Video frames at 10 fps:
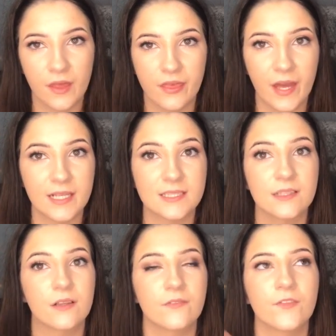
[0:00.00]

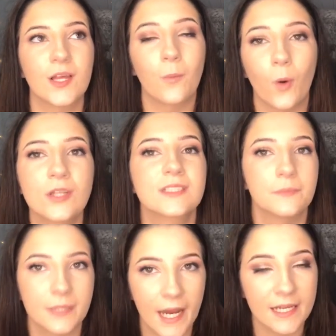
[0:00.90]
thing of like what to
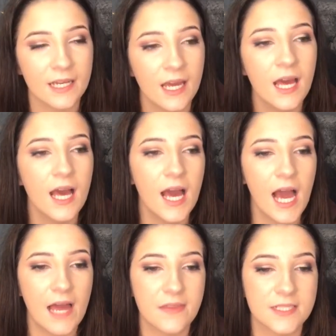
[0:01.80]
bring,
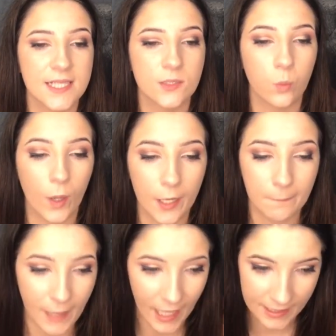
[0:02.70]
and they said wear
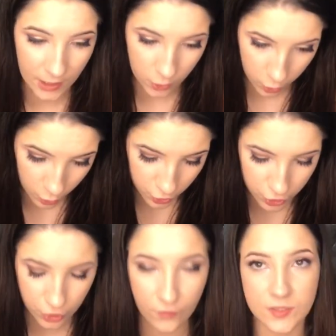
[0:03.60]
baggy clothes
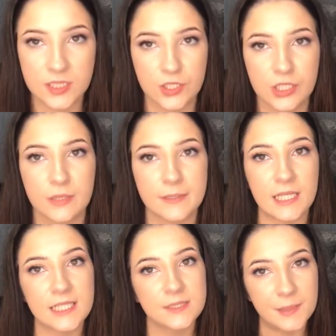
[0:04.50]
because obviously you're gonna be
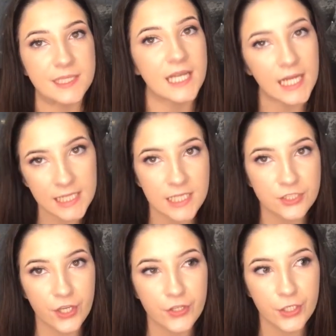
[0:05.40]
like spray tanning each
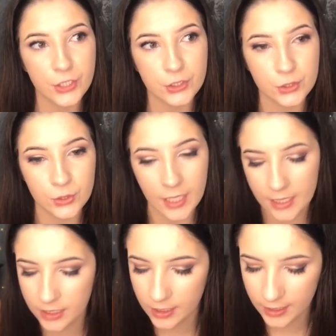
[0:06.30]
other, so
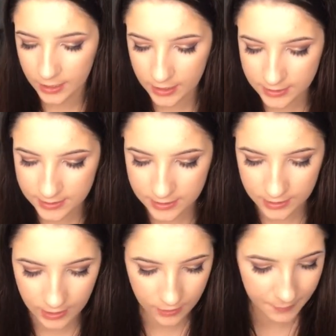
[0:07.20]
like you need to
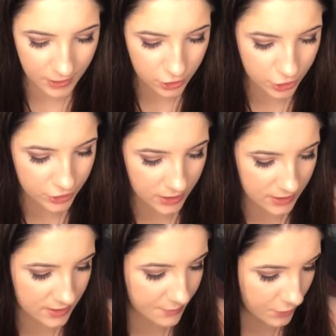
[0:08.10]
like make sure it
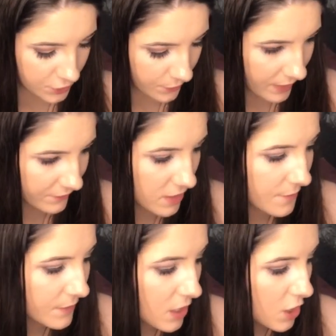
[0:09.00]
doesn't smudge or whatever.
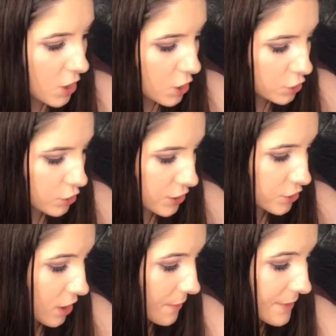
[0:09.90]
So I
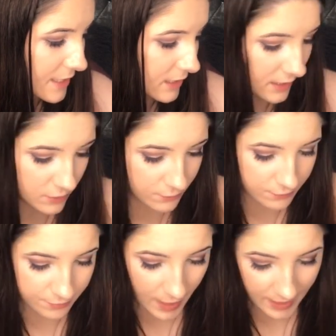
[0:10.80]
just got a pair of like
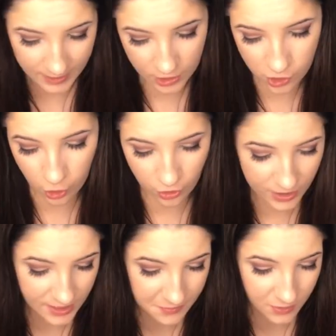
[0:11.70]
baggy
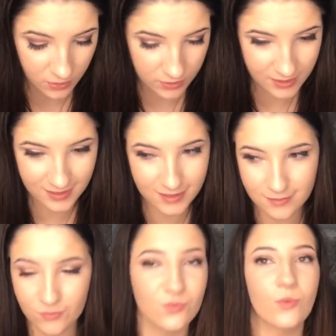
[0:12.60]
joggies because
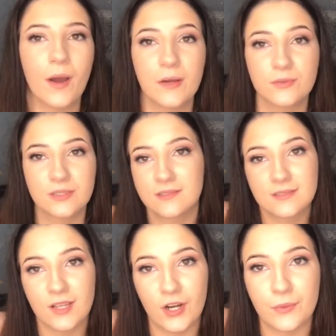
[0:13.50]
what
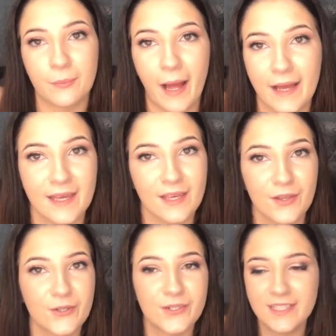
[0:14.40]
else are baggy, you
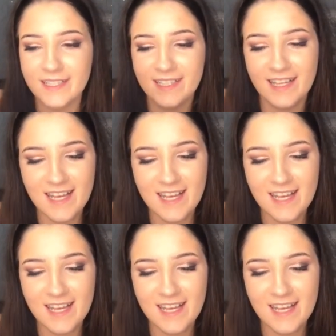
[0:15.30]
know.